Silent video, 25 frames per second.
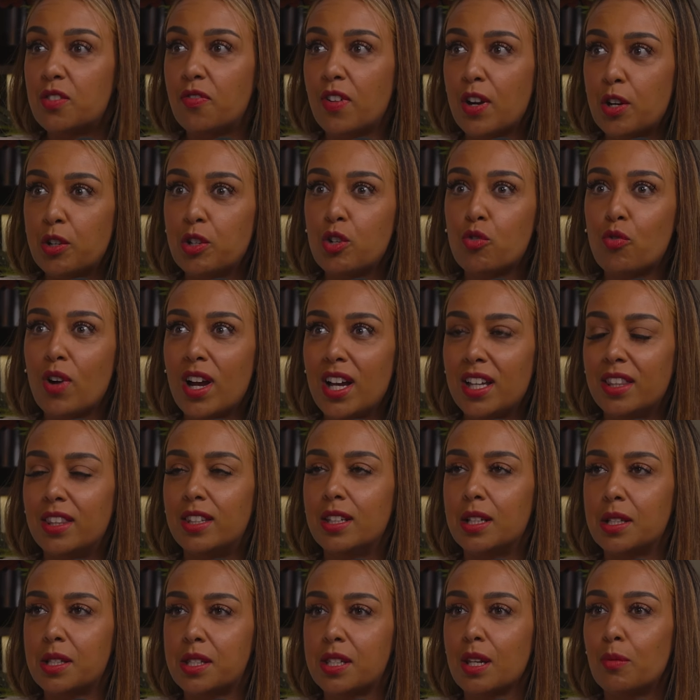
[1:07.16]
it's very rare
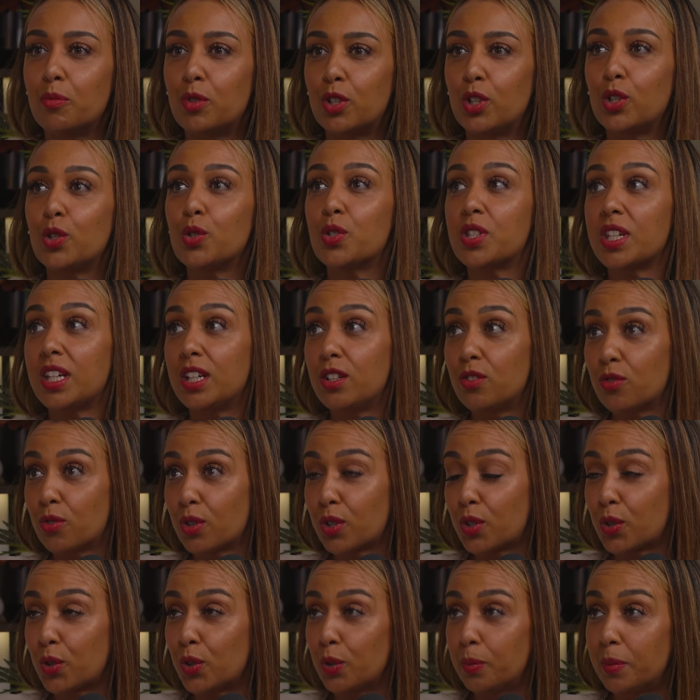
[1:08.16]
that someone who's in
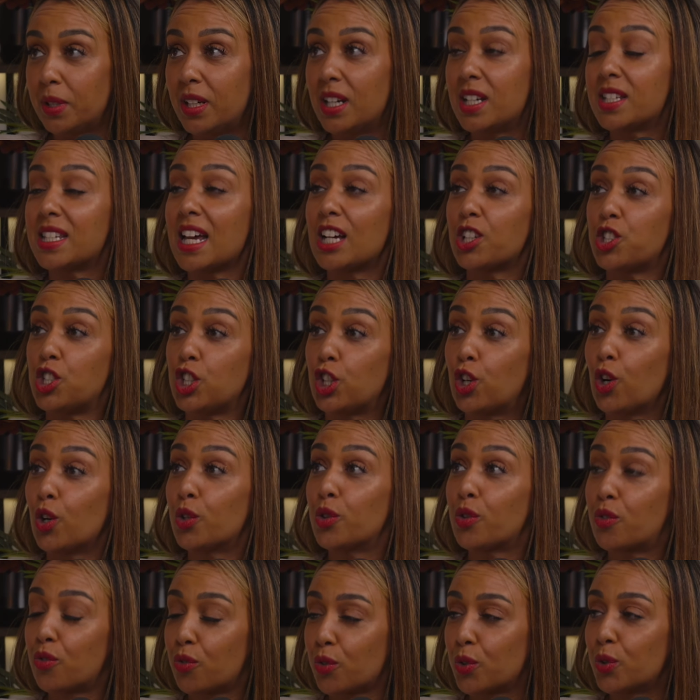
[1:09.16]
recruitment has actually
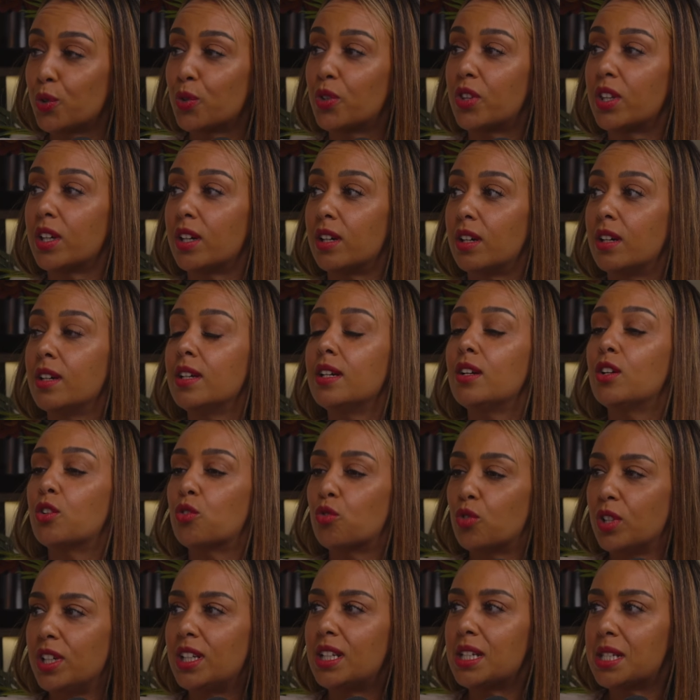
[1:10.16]
gone through the
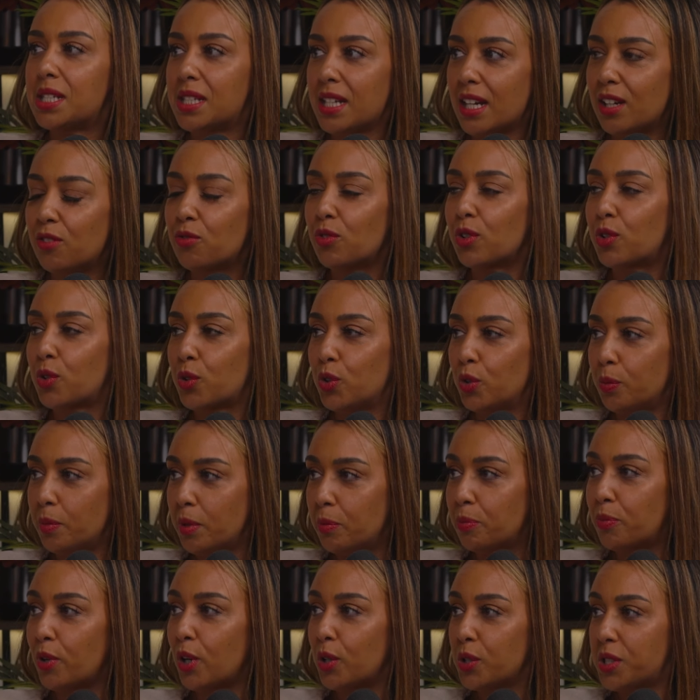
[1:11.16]
real estate
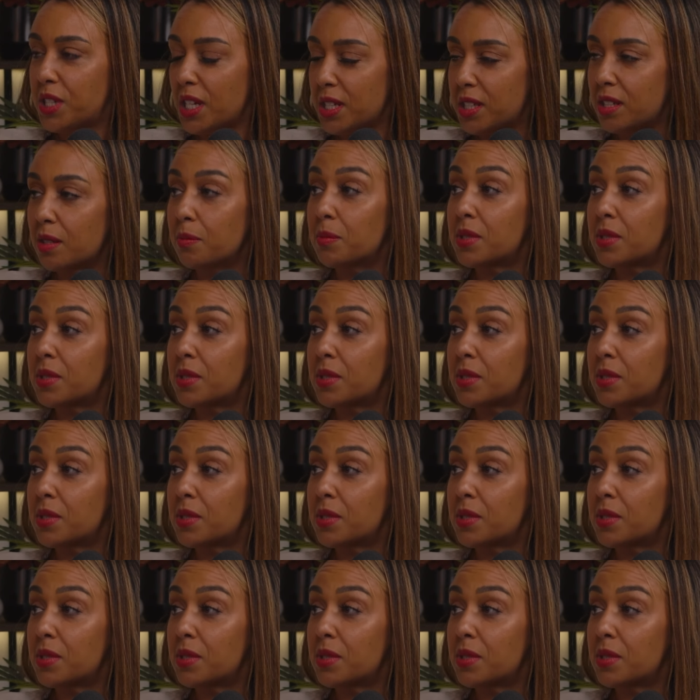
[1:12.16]
recruitment process